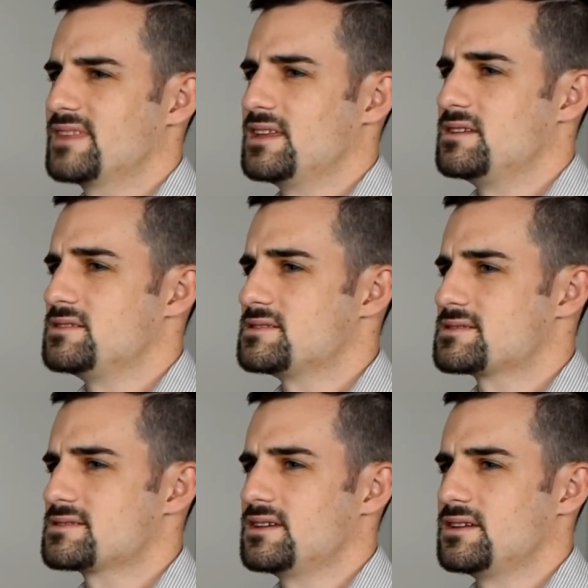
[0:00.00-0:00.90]

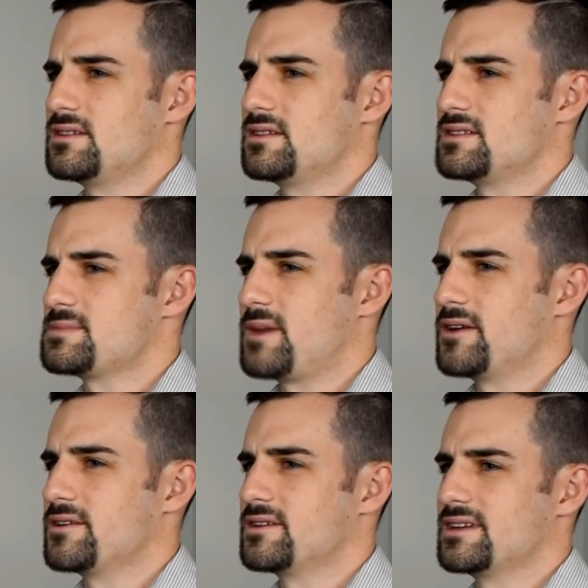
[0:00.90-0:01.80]
Is an
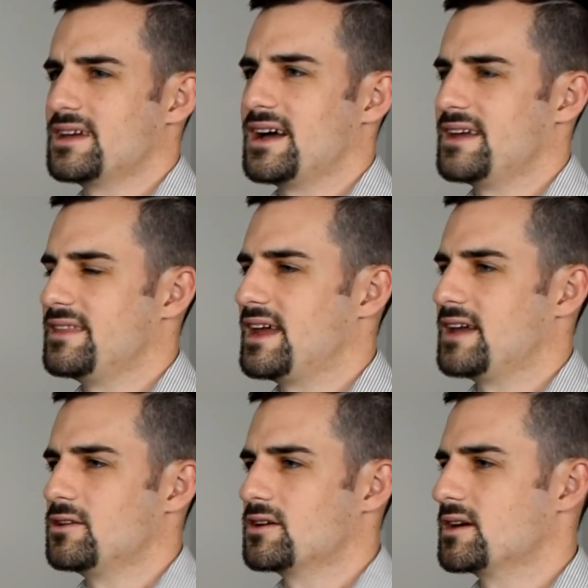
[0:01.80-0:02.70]
inspiring guy that
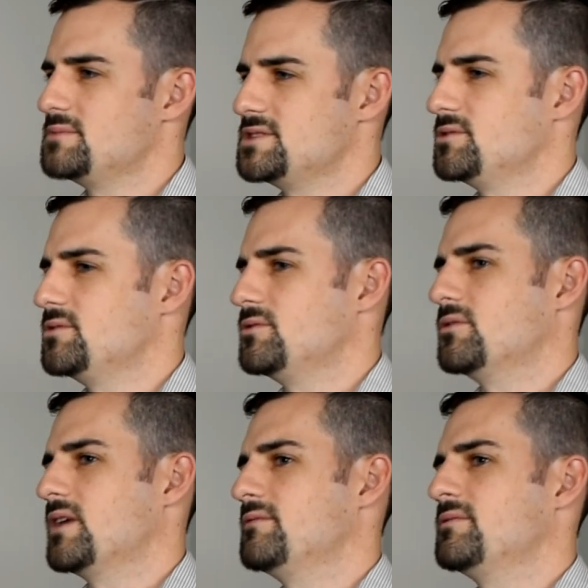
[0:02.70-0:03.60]
I look up
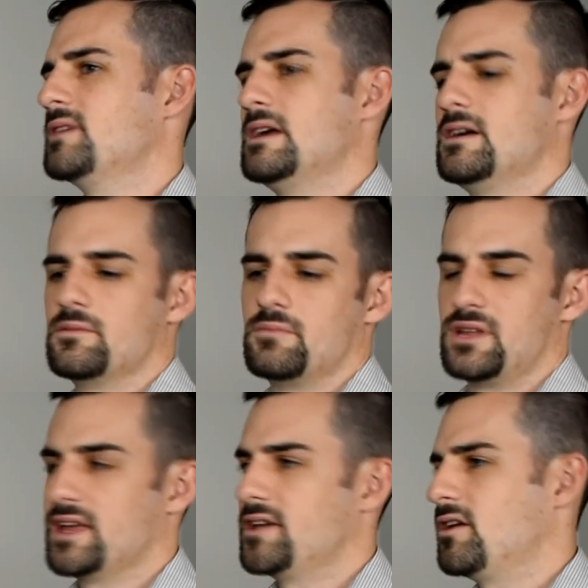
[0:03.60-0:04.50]
to. I've
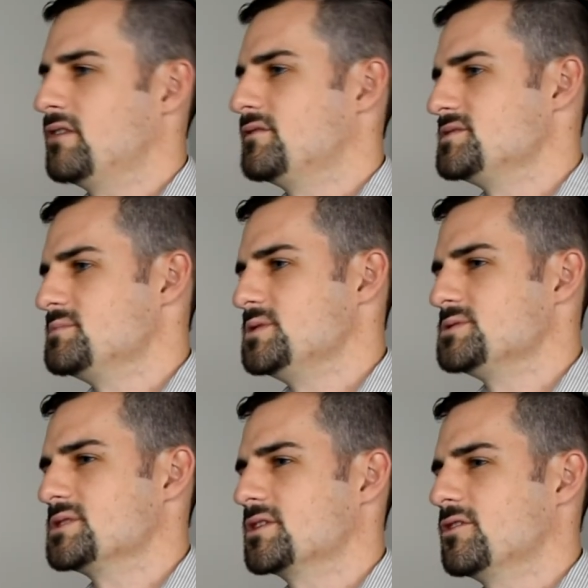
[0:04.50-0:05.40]
played all of his
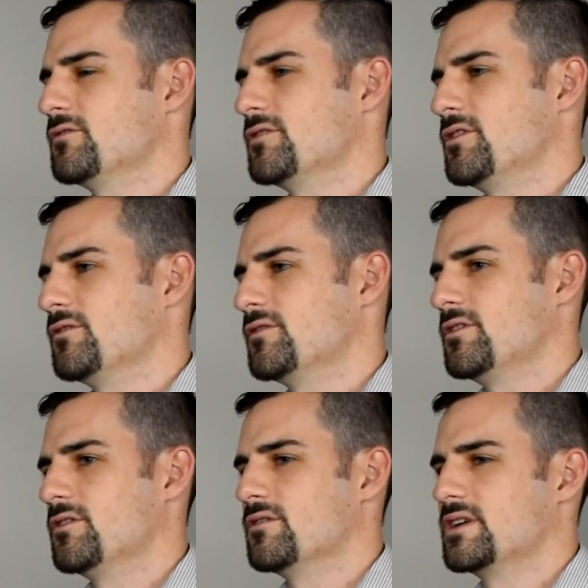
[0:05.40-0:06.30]
music over and over
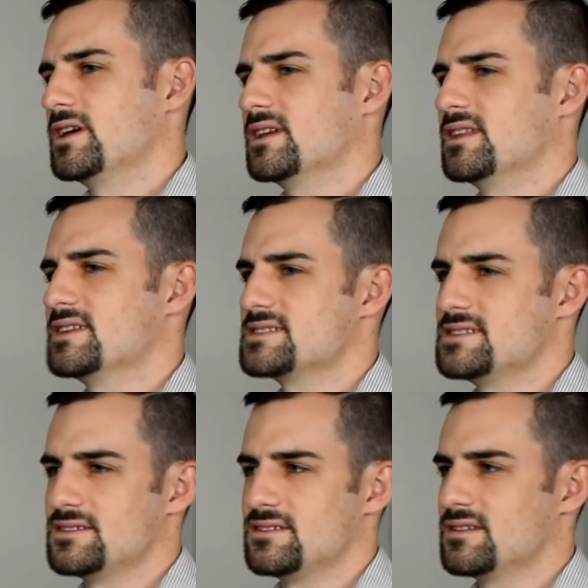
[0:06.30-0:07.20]
and over again.
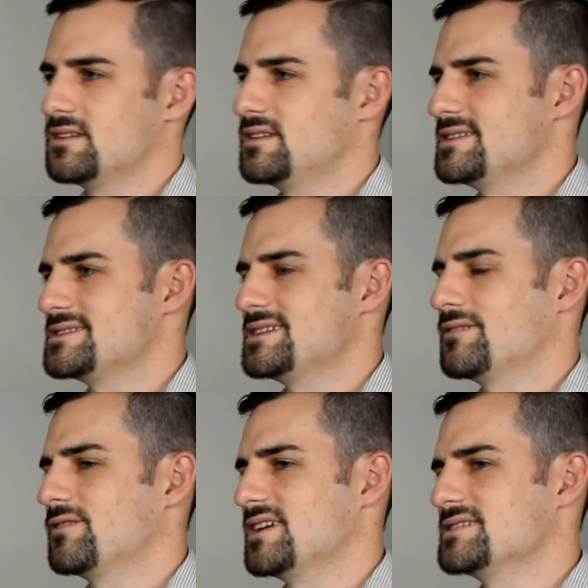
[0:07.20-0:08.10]
Listened to his
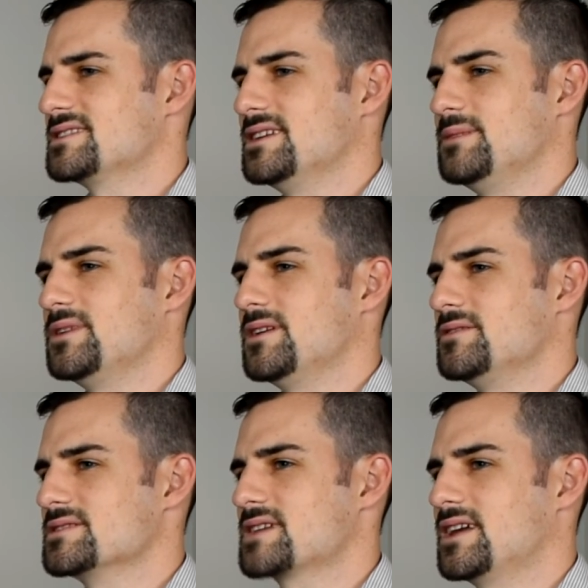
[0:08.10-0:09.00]
stuff while I sleep. You know,
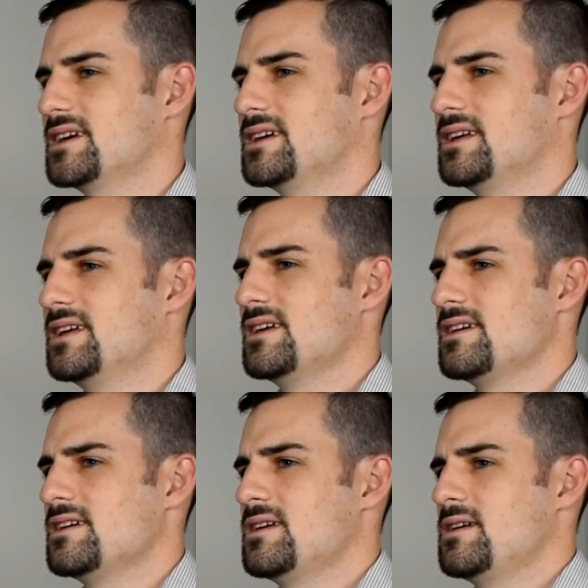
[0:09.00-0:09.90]
just kind of.
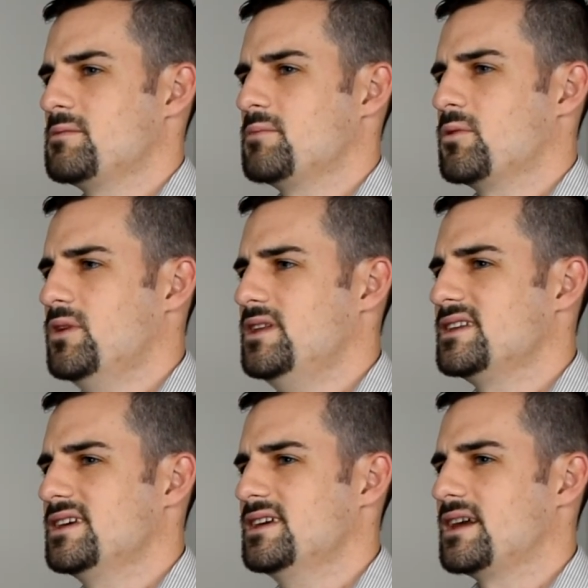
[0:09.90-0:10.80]
But what he
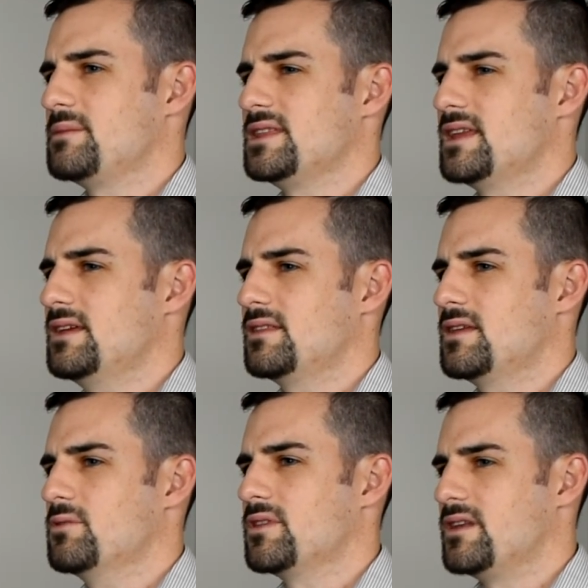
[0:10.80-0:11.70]
did, I mean,
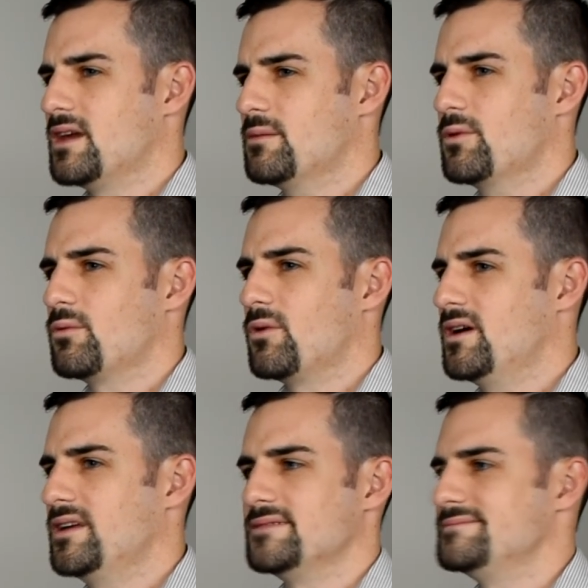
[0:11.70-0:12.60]
they were the
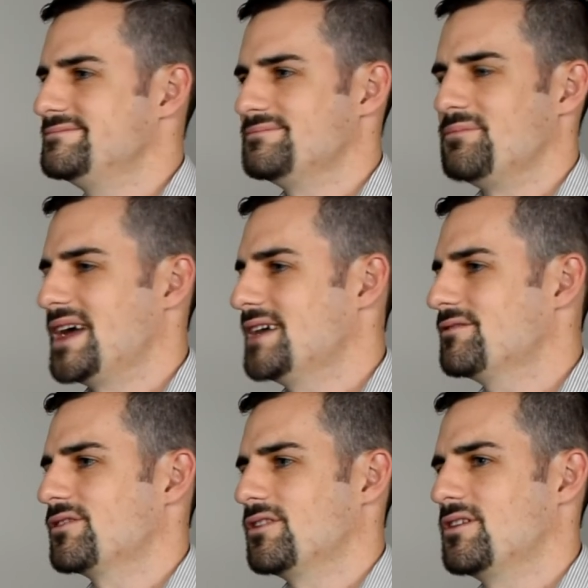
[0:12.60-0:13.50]
*1
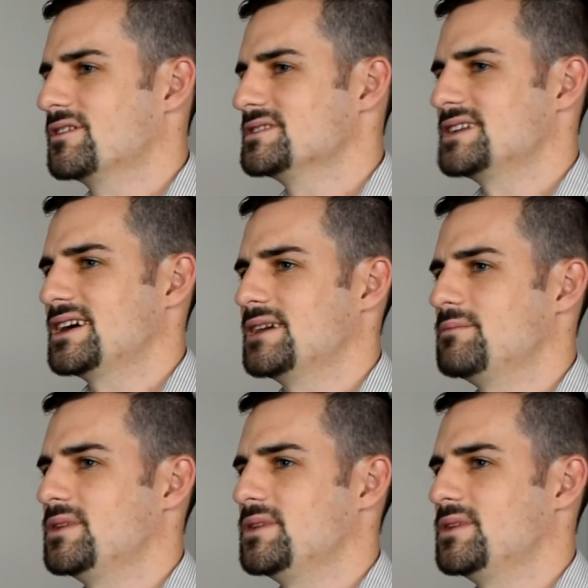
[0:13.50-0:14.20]
band for the longest time.